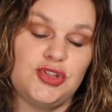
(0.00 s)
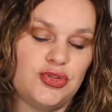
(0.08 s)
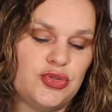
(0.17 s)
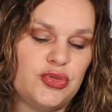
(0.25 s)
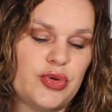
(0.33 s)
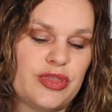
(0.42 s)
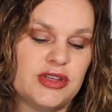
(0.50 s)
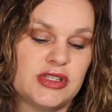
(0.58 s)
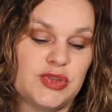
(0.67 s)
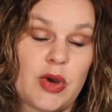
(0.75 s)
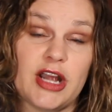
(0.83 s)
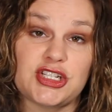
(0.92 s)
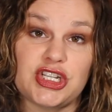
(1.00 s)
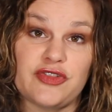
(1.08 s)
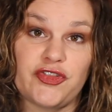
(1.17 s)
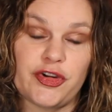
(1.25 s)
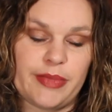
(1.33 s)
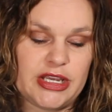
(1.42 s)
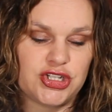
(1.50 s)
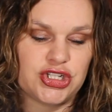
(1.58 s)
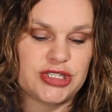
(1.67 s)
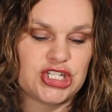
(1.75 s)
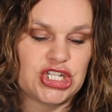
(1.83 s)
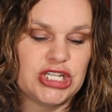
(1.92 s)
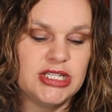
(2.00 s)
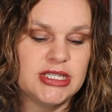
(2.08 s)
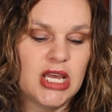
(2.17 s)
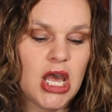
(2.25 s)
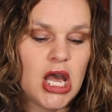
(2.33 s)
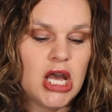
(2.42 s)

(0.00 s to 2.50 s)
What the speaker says: do the swatch information sheet.